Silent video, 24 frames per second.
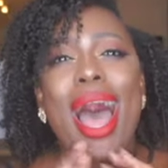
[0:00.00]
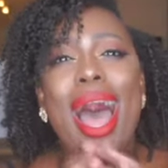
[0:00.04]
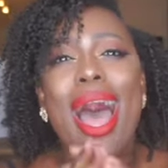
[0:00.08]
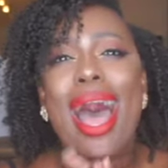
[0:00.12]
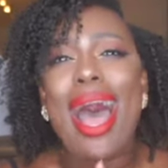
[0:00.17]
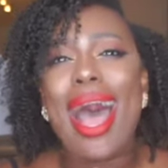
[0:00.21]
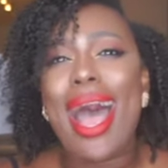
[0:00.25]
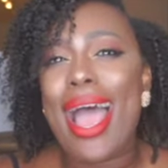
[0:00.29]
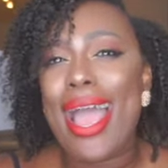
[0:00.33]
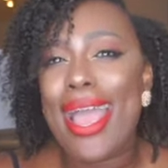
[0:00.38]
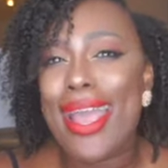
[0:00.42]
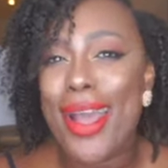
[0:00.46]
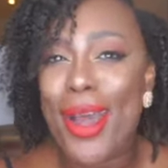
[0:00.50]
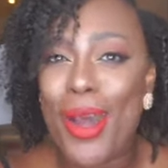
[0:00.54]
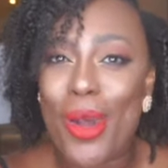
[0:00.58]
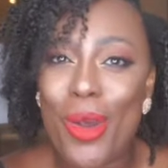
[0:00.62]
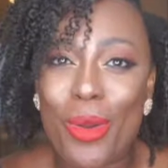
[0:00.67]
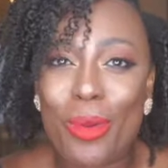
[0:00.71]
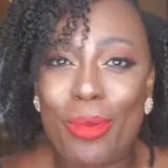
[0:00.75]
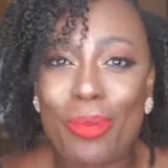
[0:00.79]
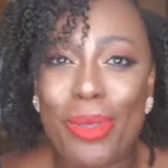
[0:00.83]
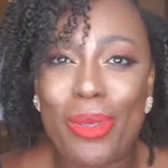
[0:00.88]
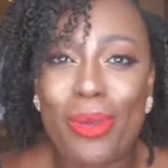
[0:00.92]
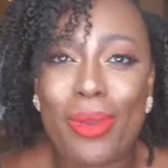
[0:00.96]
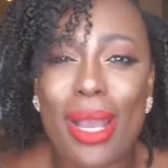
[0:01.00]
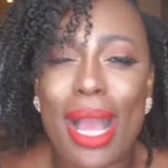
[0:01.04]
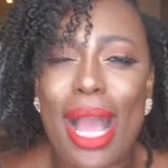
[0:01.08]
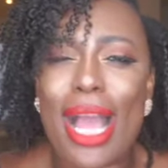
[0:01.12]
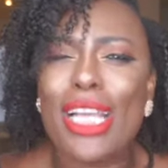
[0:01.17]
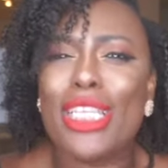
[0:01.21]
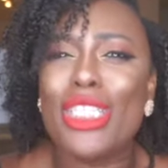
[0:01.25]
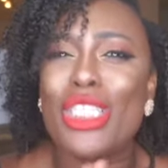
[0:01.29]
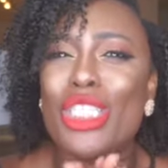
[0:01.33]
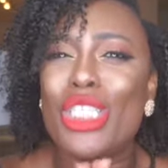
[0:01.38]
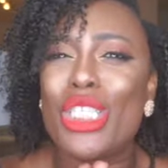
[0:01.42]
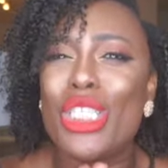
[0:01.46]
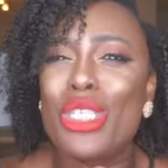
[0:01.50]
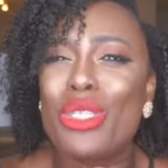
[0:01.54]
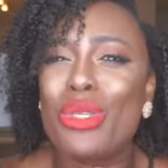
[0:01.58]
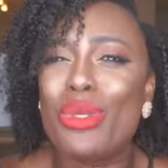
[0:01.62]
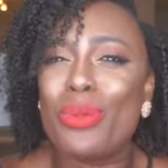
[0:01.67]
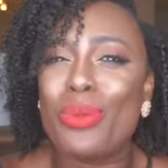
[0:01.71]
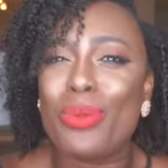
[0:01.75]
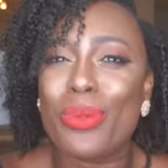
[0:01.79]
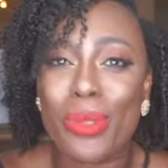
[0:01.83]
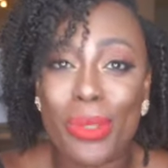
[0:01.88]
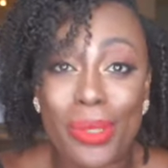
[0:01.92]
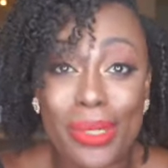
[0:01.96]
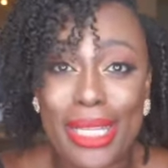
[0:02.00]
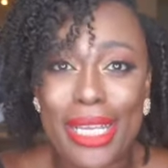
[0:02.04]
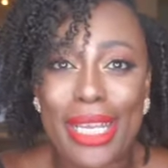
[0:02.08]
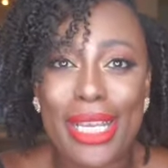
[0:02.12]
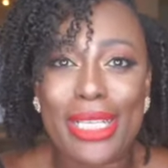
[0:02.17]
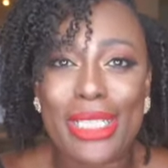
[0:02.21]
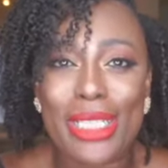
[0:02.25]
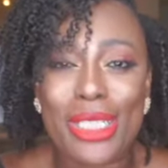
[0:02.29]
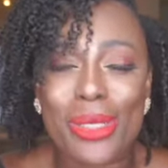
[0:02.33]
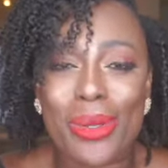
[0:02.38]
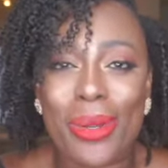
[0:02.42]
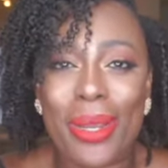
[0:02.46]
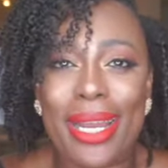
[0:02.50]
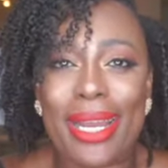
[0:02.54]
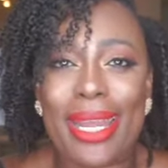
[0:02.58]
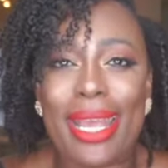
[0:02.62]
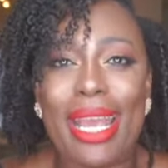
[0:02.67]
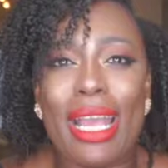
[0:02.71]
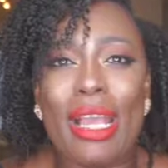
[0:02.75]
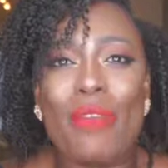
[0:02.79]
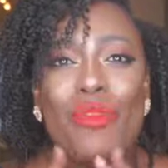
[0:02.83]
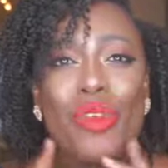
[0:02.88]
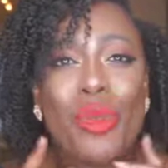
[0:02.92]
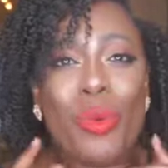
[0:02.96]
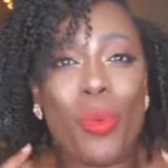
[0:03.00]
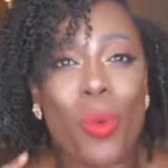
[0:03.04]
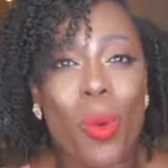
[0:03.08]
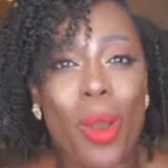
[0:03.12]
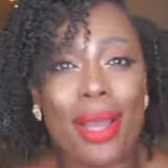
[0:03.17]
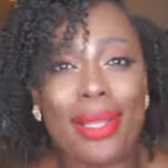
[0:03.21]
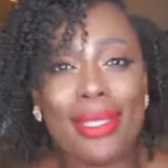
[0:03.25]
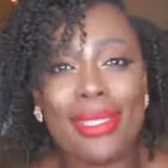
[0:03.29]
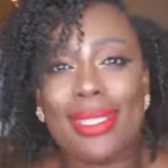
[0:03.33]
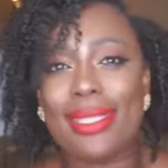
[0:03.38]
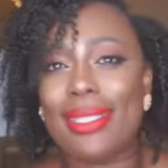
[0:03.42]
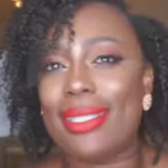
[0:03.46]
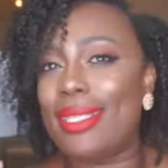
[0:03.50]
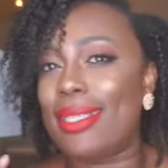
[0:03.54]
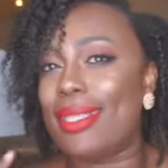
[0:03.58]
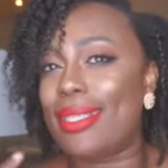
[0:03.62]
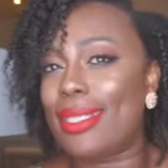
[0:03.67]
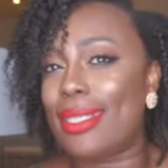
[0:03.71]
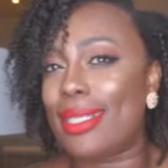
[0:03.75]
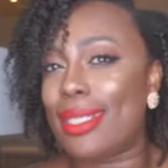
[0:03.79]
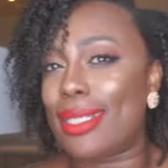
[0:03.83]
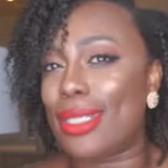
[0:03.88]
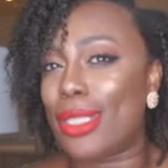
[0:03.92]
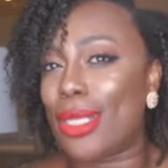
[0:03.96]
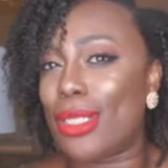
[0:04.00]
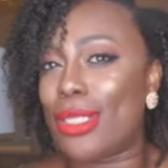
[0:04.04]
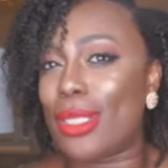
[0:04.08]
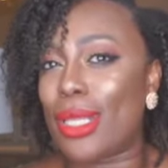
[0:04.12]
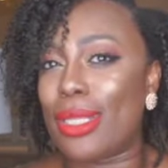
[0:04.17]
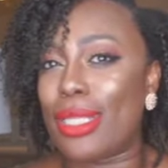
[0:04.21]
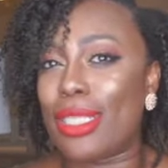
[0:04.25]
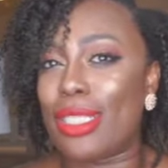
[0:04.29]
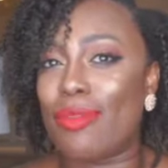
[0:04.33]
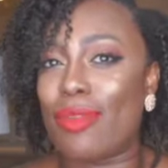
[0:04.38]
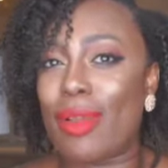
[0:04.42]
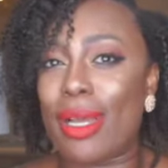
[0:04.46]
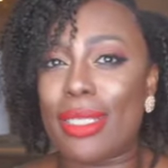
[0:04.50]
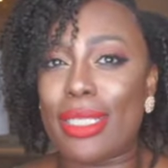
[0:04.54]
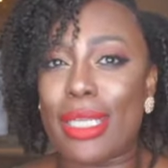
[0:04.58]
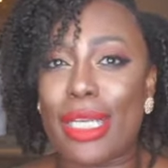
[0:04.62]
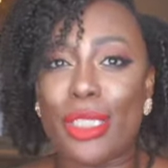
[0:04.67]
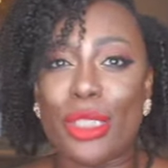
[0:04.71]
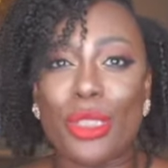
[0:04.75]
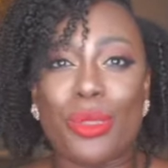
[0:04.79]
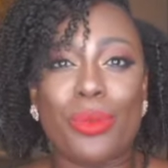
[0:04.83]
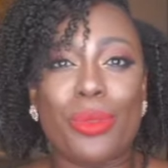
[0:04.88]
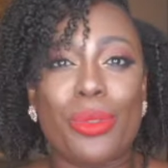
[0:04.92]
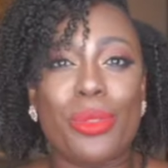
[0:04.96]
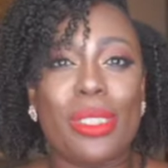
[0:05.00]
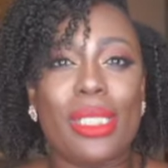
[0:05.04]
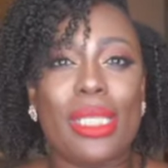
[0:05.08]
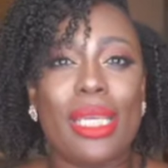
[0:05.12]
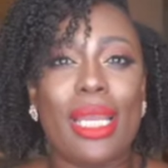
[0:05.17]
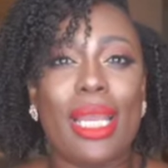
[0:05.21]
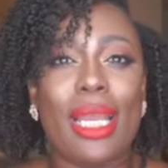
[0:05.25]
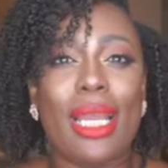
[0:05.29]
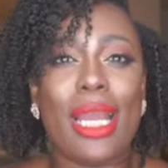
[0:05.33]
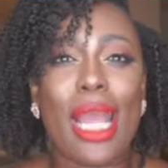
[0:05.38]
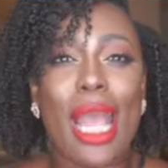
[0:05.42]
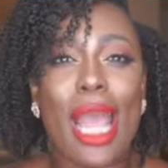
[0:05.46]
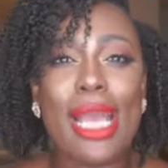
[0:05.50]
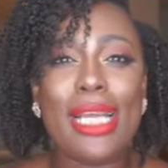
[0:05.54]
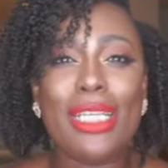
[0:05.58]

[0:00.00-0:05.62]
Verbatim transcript: I hope you guys truly enjoyed it. If you want to see the details on this foundation routine,